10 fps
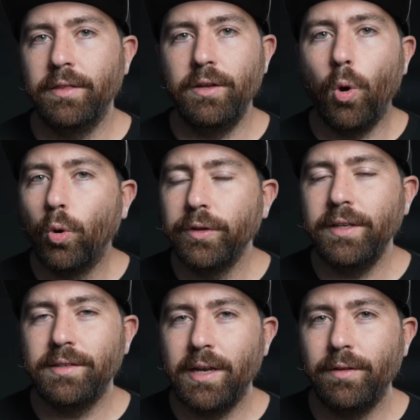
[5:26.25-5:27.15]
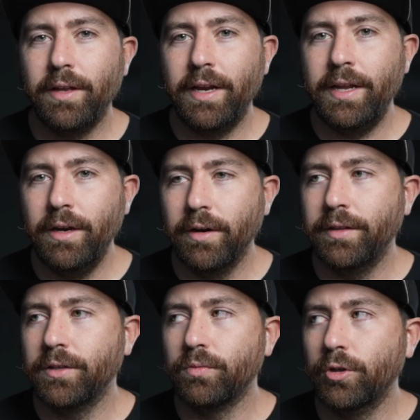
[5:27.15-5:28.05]
The only sound that I hear in
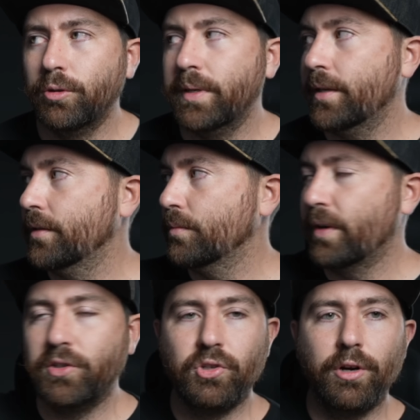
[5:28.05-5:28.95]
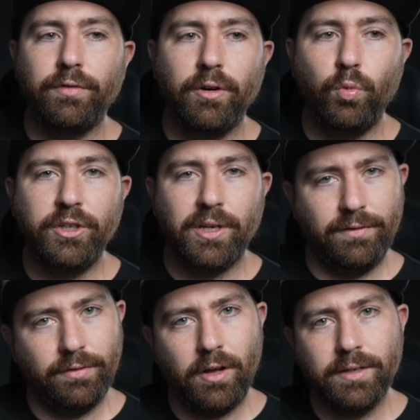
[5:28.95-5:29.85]
this room is my server, which
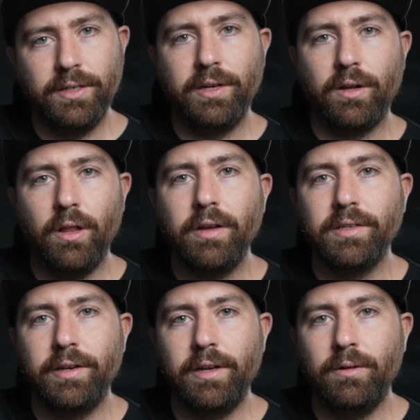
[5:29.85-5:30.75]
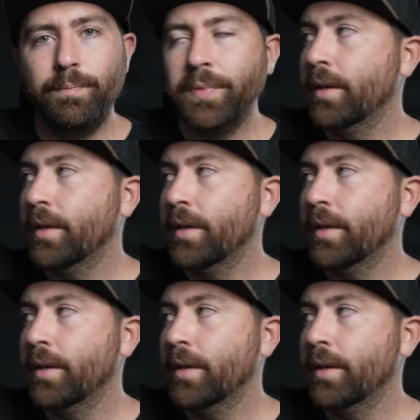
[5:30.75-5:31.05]
I've locked in a closet now,